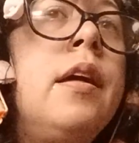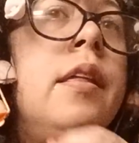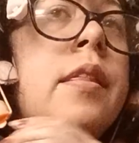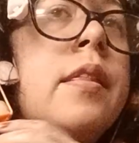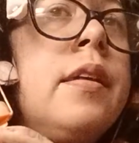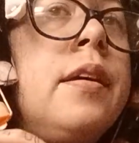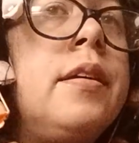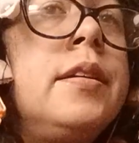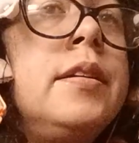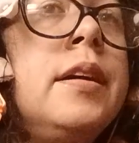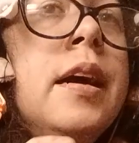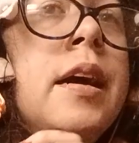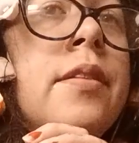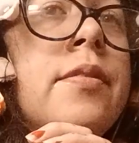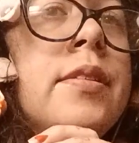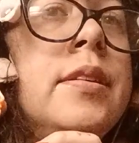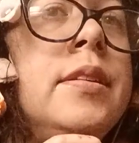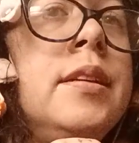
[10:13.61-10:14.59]
And there you
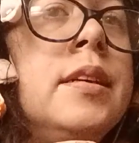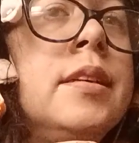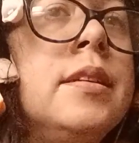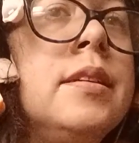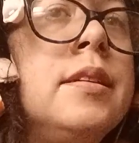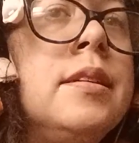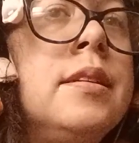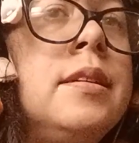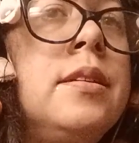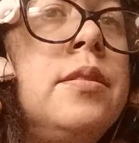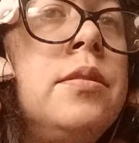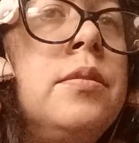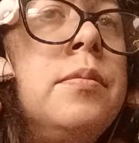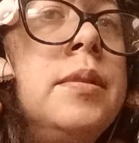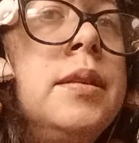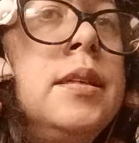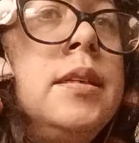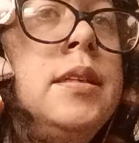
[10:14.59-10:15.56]
have another little
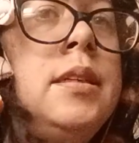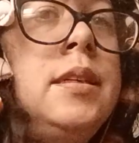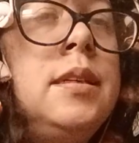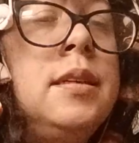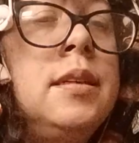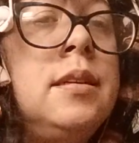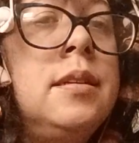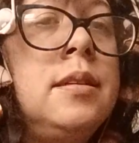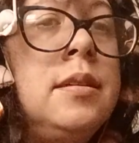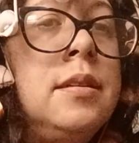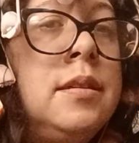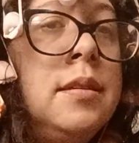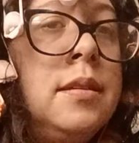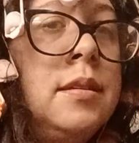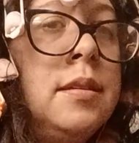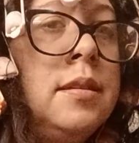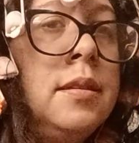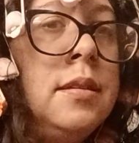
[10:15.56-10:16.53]
one.
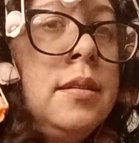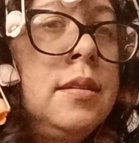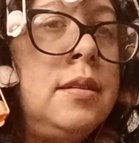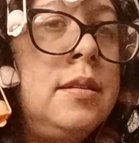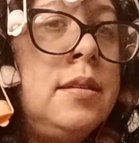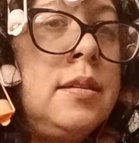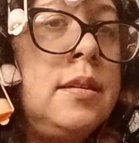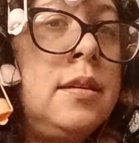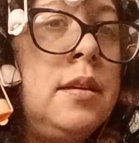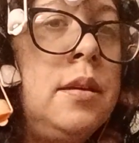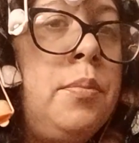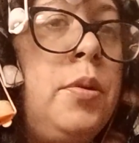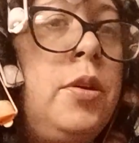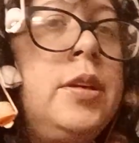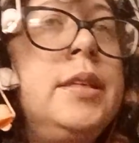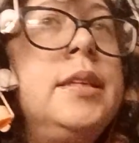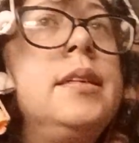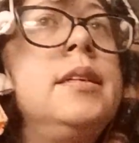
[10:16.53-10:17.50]

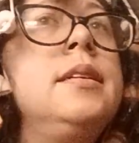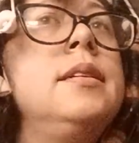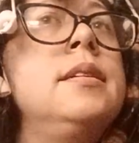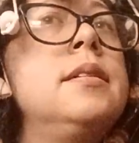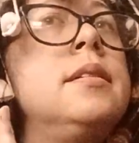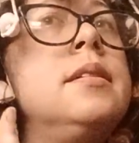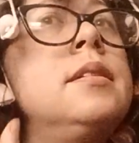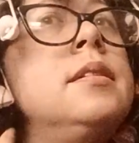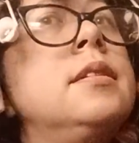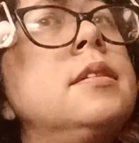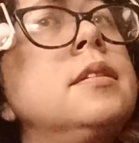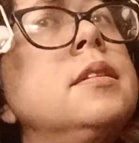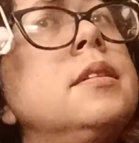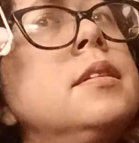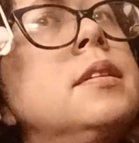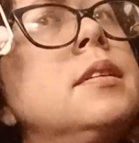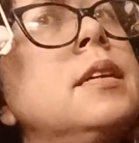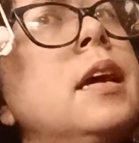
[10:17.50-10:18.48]
Boing!
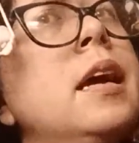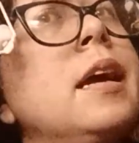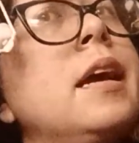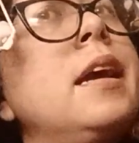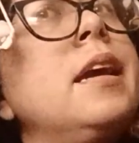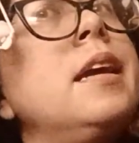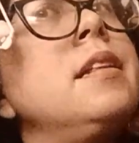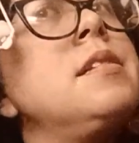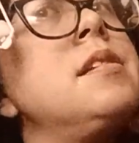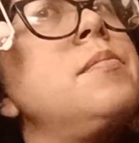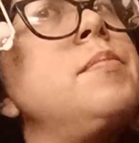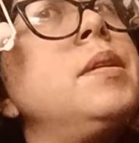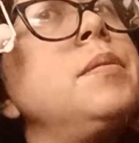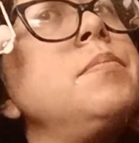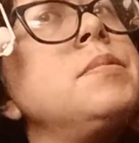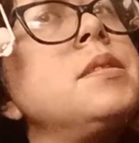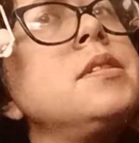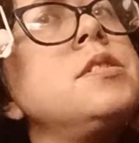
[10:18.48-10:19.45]
Again,
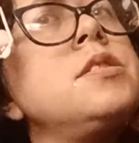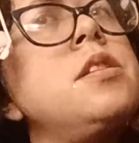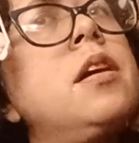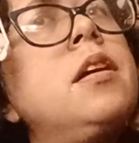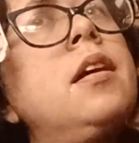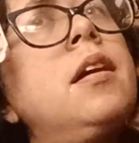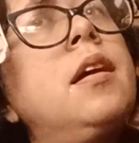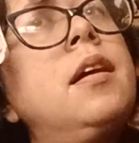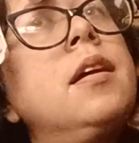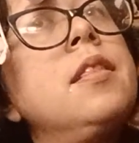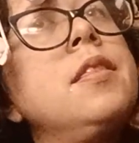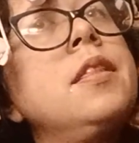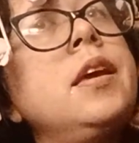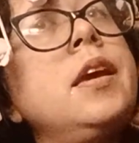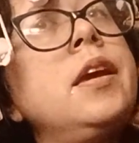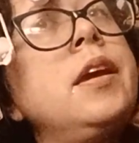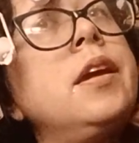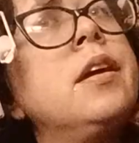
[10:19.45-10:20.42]
sometimes I start on
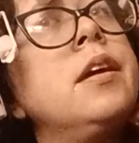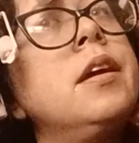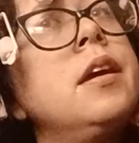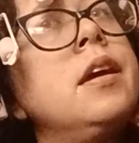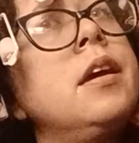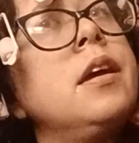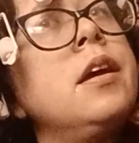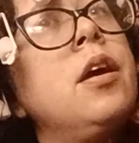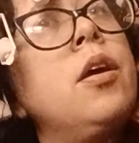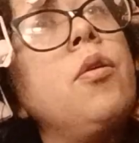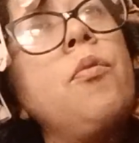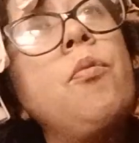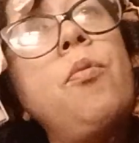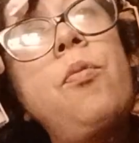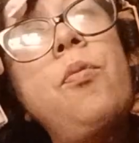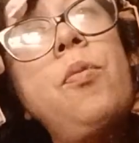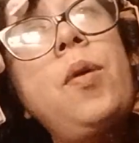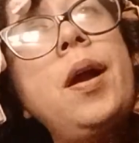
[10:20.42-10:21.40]
the
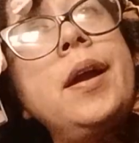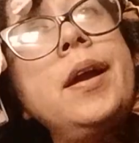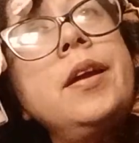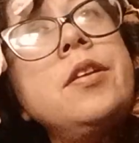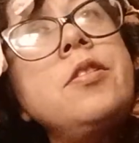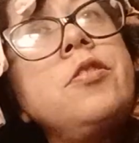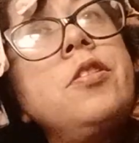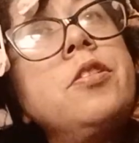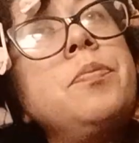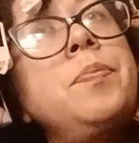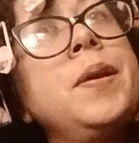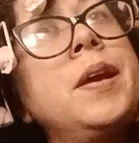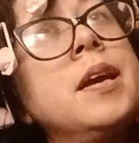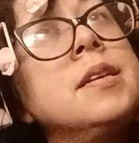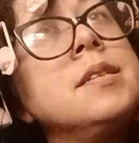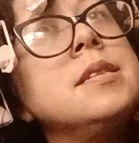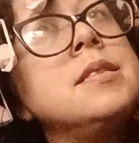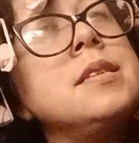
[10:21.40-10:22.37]
right just
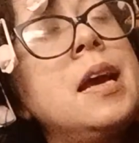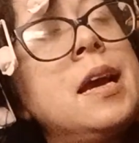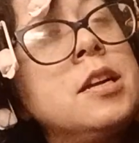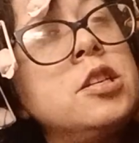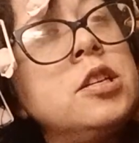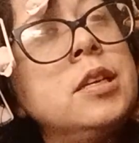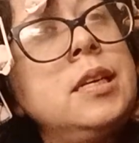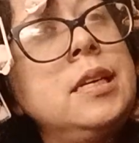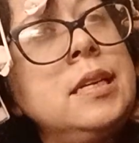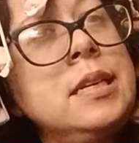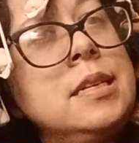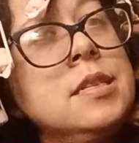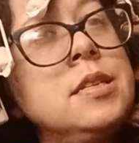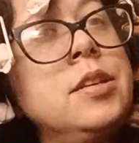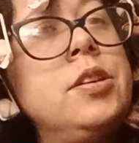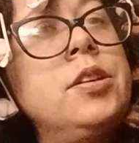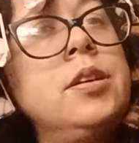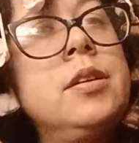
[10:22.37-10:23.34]
because it's actually
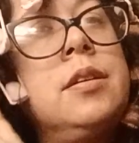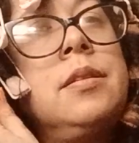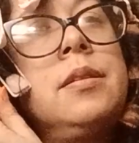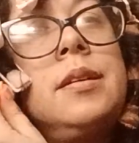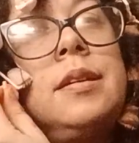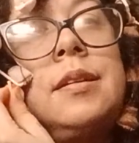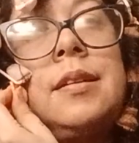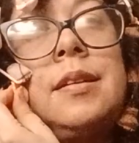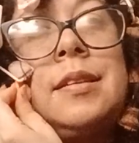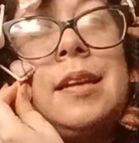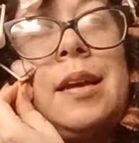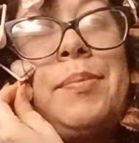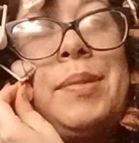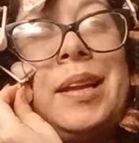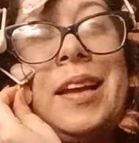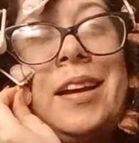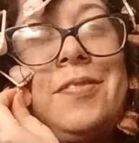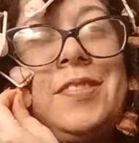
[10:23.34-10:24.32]
easier because I'm
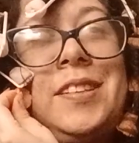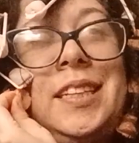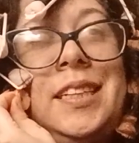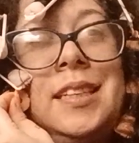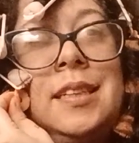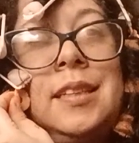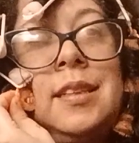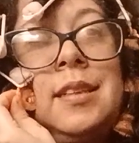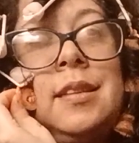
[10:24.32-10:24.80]
a lefty.